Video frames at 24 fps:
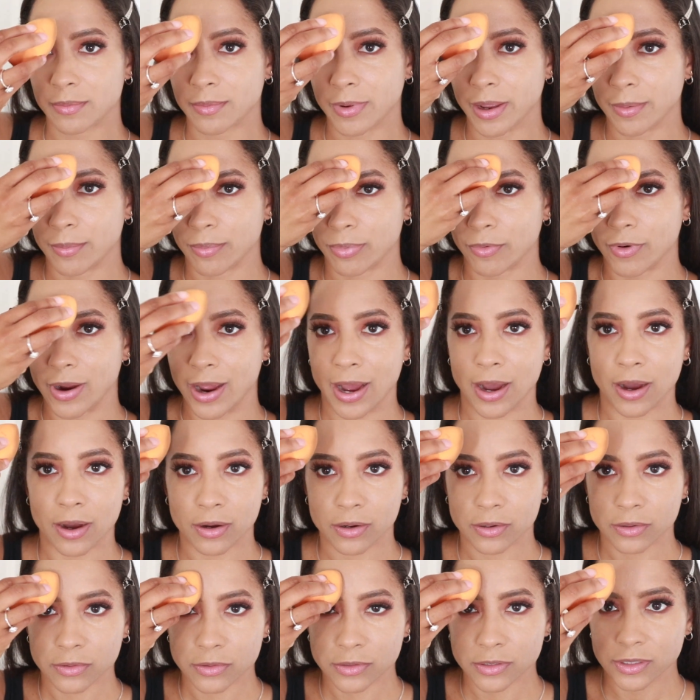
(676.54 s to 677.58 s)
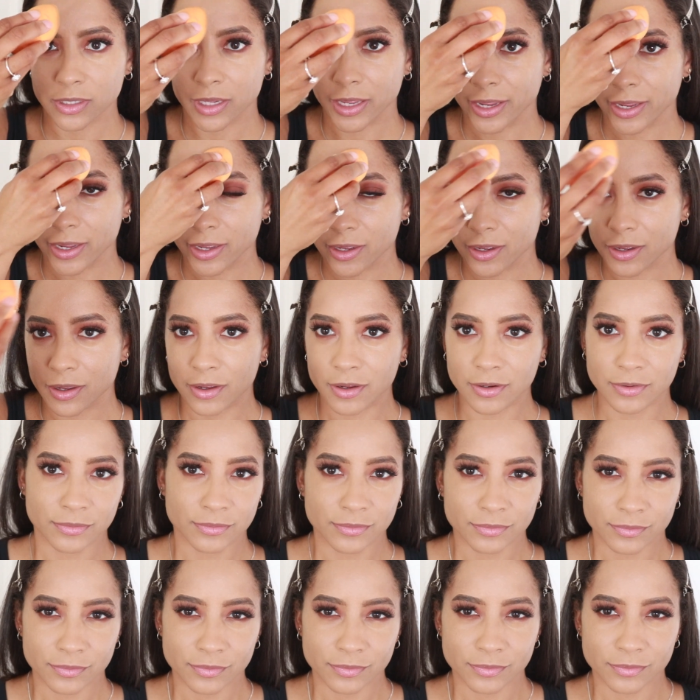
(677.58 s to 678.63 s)
in my brows, like
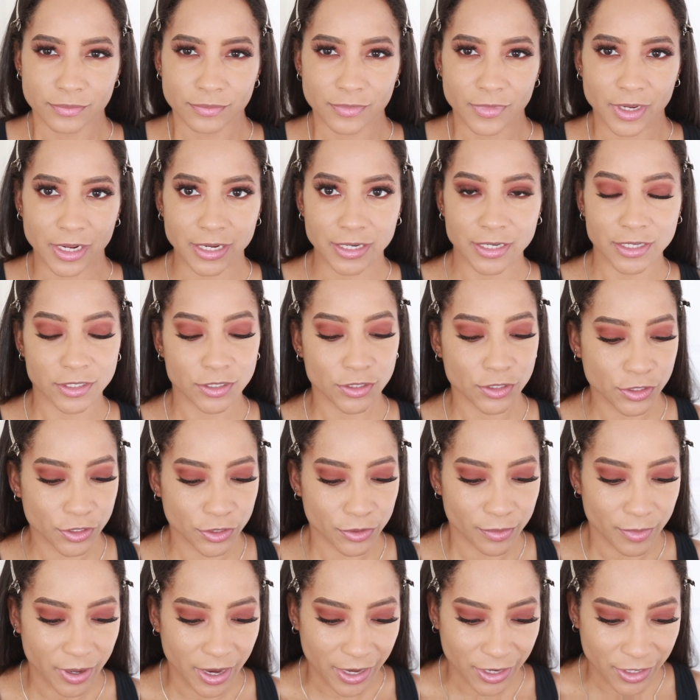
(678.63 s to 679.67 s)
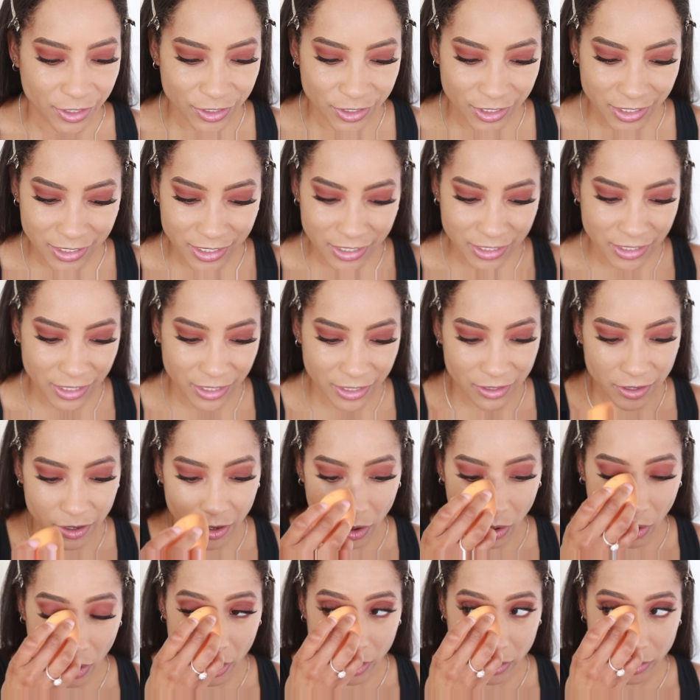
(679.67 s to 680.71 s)
it doesn't do much. It
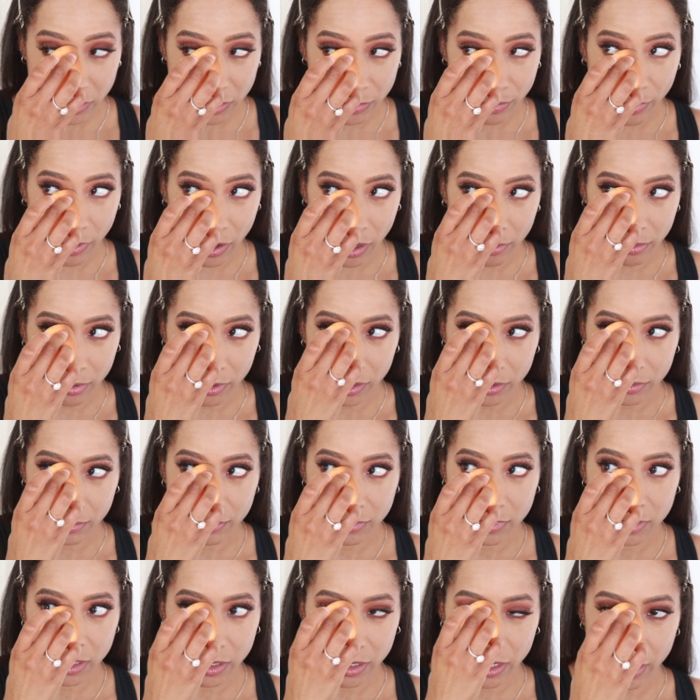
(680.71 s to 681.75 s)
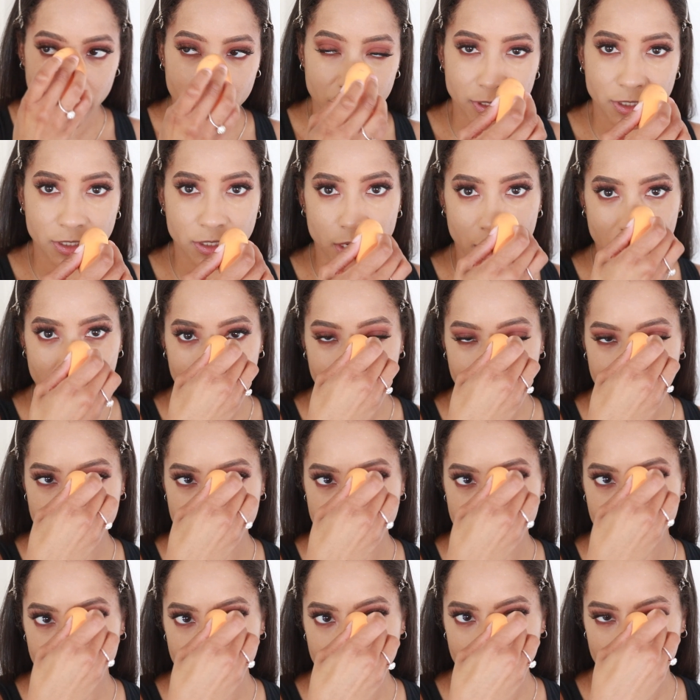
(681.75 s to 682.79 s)
doesn't cause problems, you know? It's not like
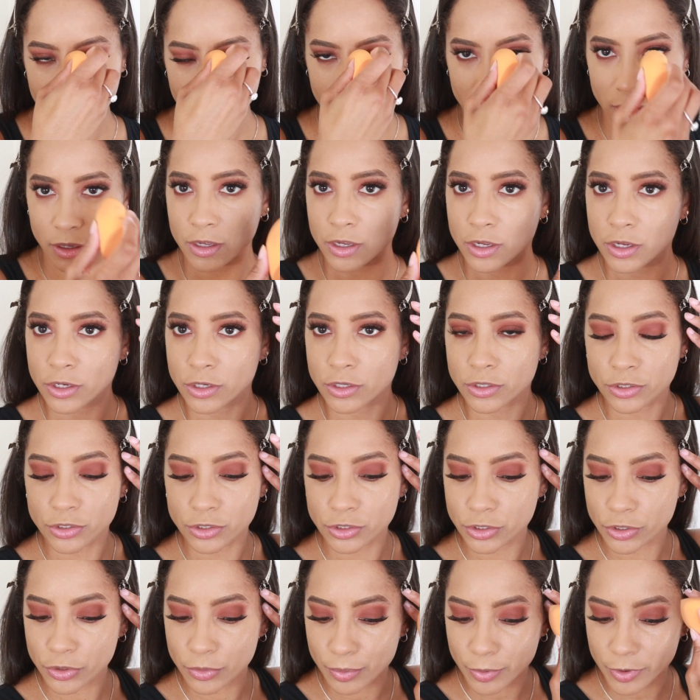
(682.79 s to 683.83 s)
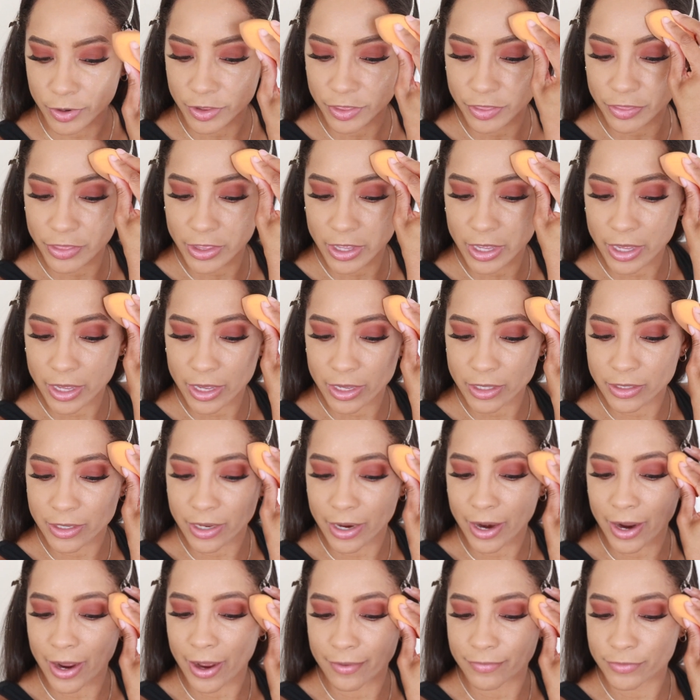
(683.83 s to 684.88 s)
something super thick that
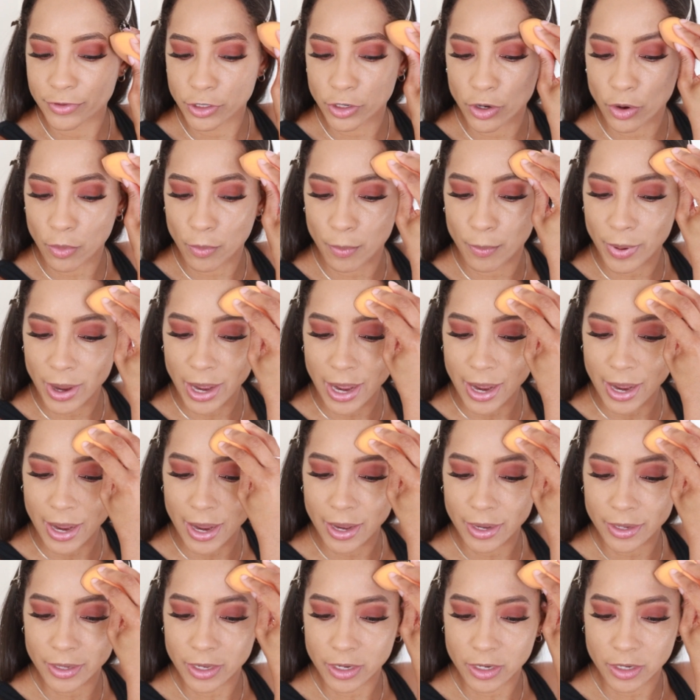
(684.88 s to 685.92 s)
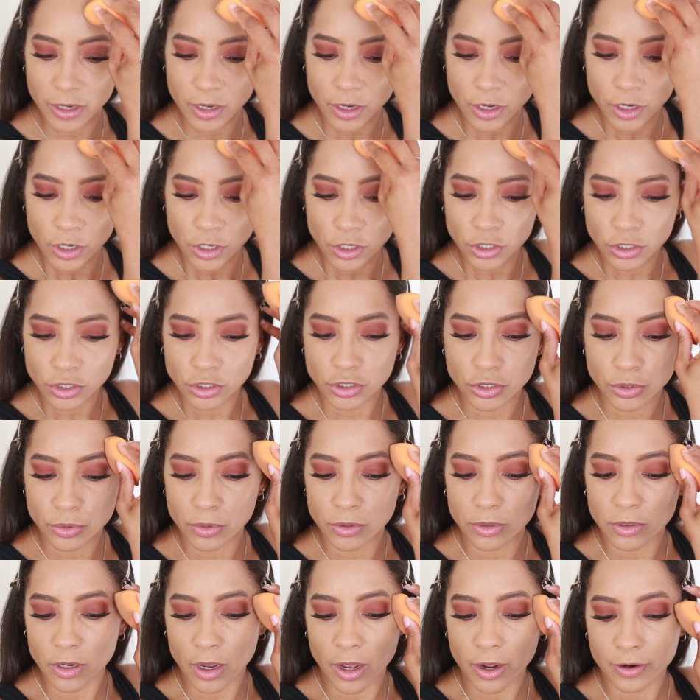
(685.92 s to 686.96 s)
I have to go back and do a
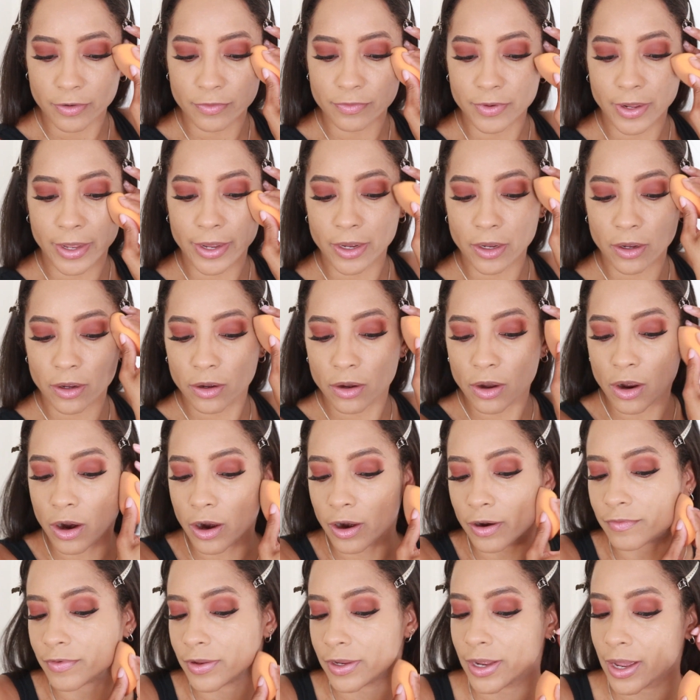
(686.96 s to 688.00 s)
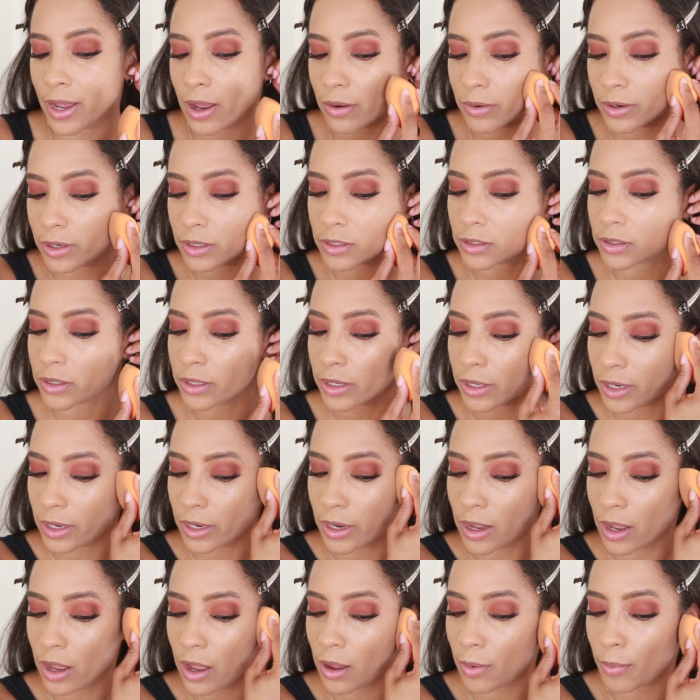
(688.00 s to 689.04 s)
lot of like carving out and
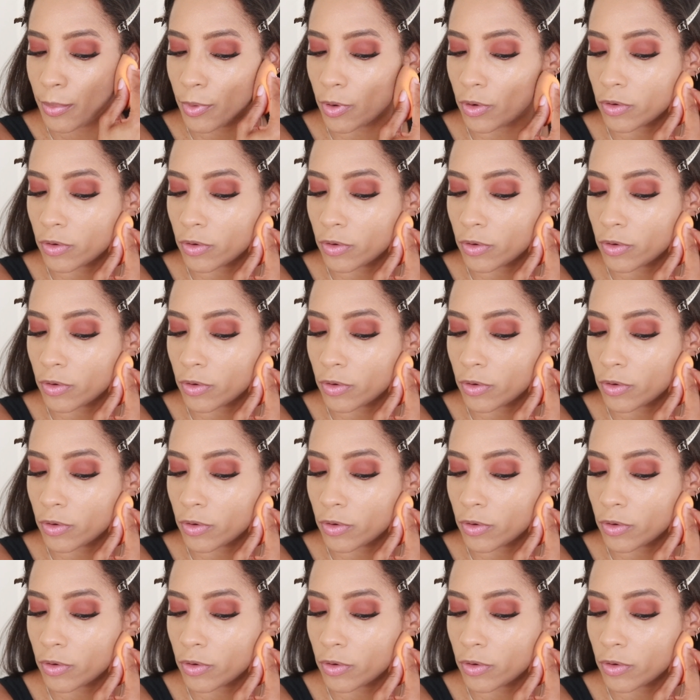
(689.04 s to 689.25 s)
cleaning up